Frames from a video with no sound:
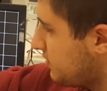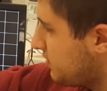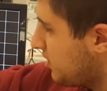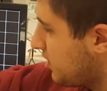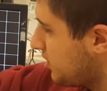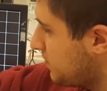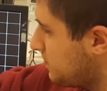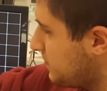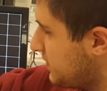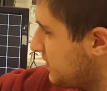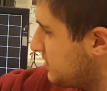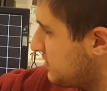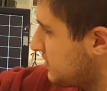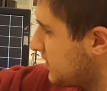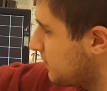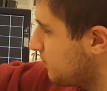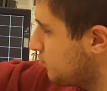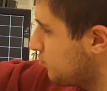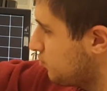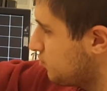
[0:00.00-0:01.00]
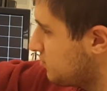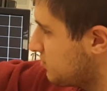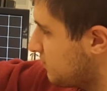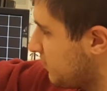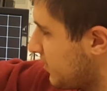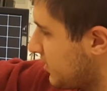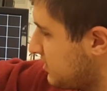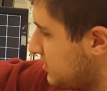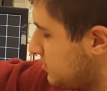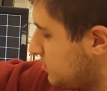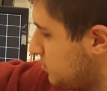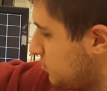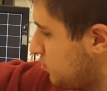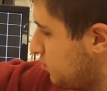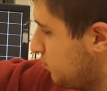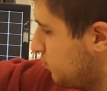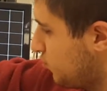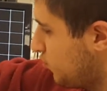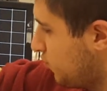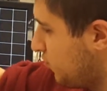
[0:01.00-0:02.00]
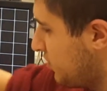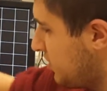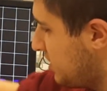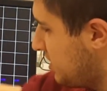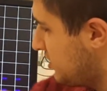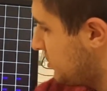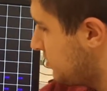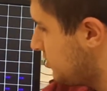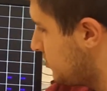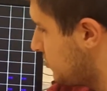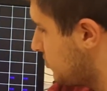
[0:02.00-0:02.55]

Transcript: I press W twice to move here.